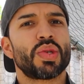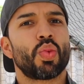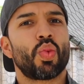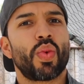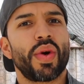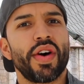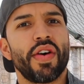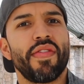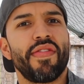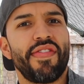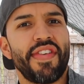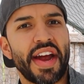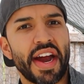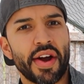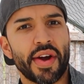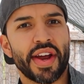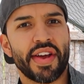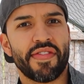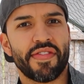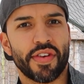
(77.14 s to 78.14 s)
will
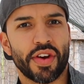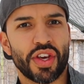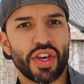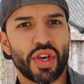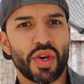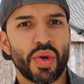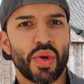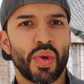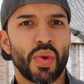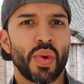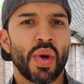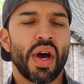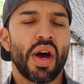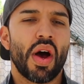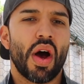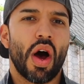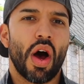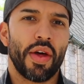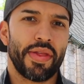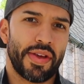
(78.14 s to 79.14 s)
vary for you
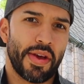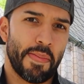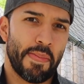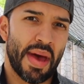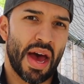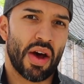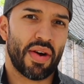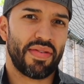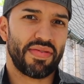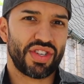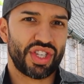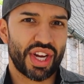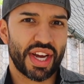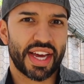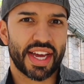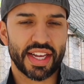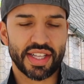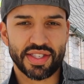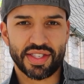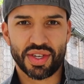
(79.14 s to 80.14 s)
on the amount of
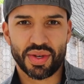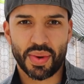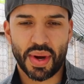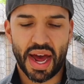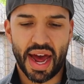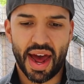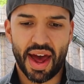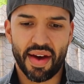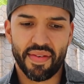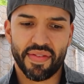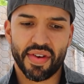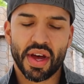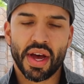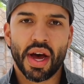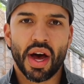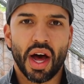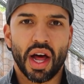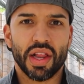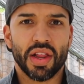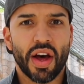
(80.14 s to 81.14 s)
chickens you have.
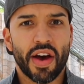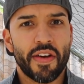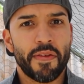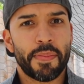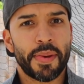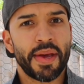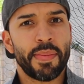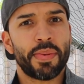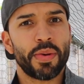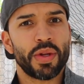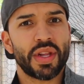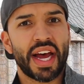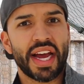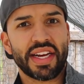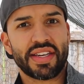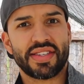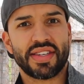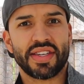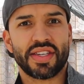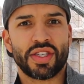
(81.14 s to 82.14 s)
A lot of people
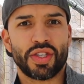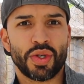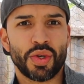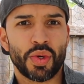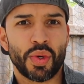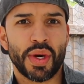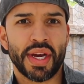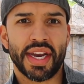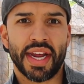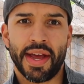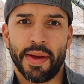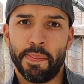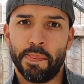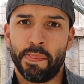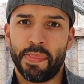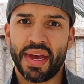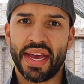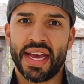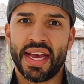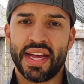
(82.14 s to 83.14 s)
like to do it in
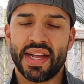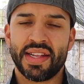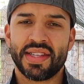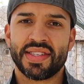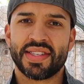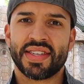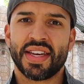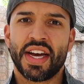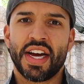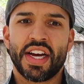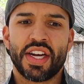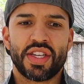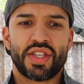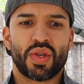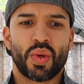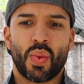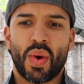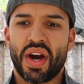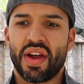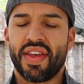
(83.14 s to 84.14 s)
bins
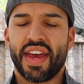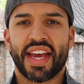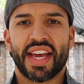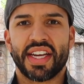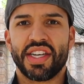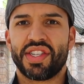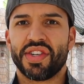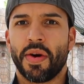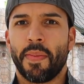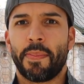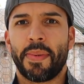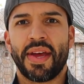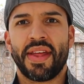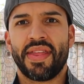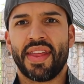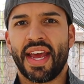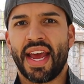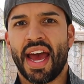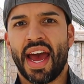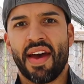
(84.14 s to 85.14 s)
to where they can jump
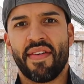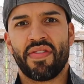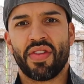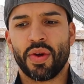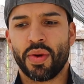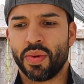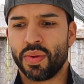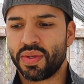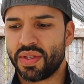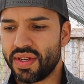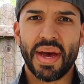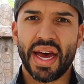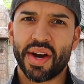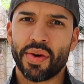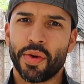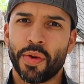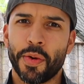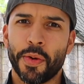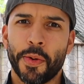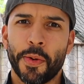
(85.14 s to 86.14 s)
in. They have those
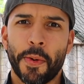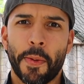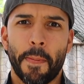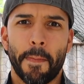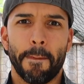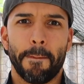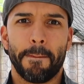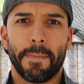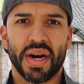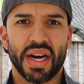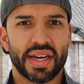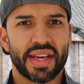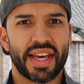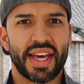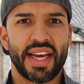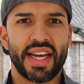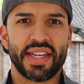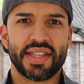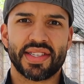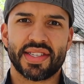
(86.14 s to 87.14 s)
metal
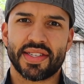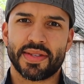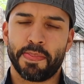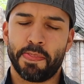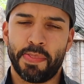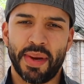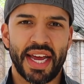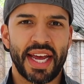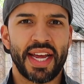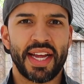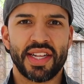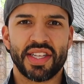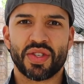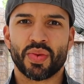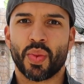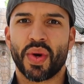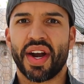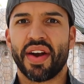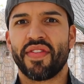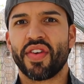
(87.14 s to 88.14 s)
buckets, bins,
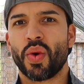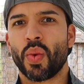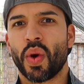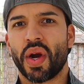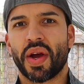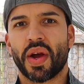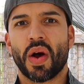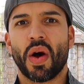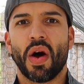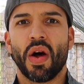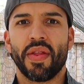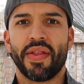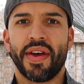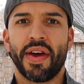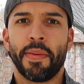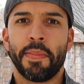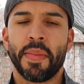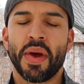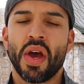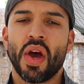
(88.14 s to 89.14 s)
whatever you want to call
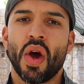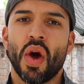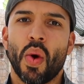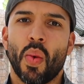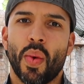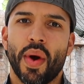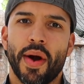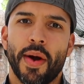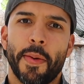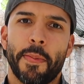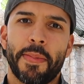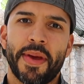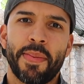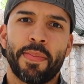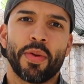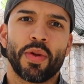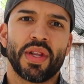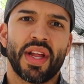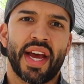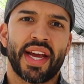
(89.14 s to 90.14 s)
them, where
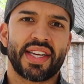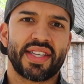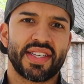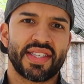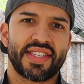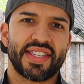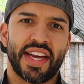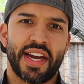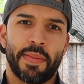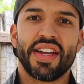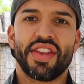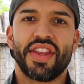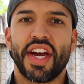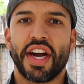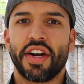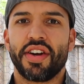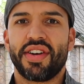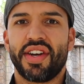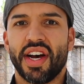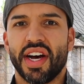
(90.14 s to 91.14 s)
people like to set up
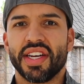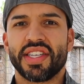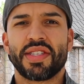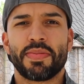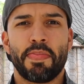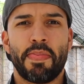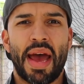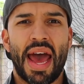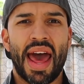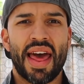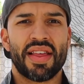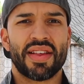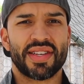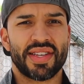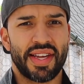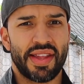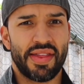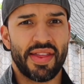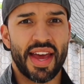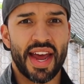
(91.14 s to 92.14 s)
their dust baths
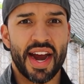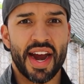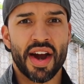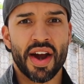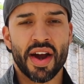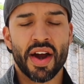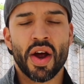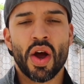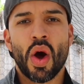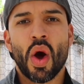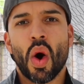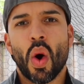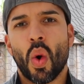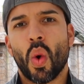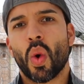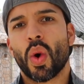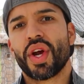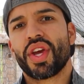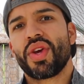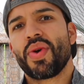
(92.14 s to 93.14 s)
in there.
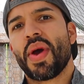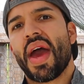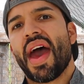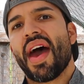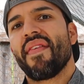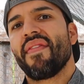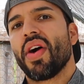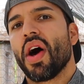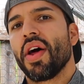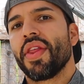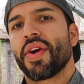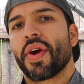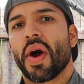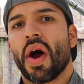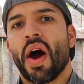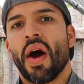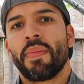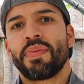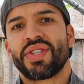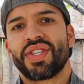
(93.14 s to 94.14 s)
Or you have other
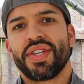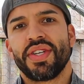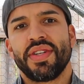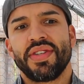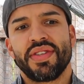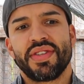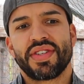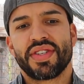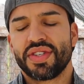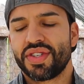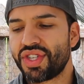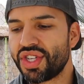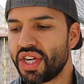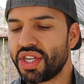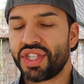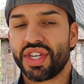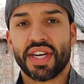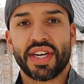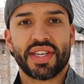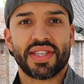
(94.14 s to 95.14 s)
options
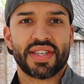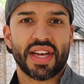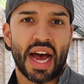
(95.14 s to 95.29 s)
such as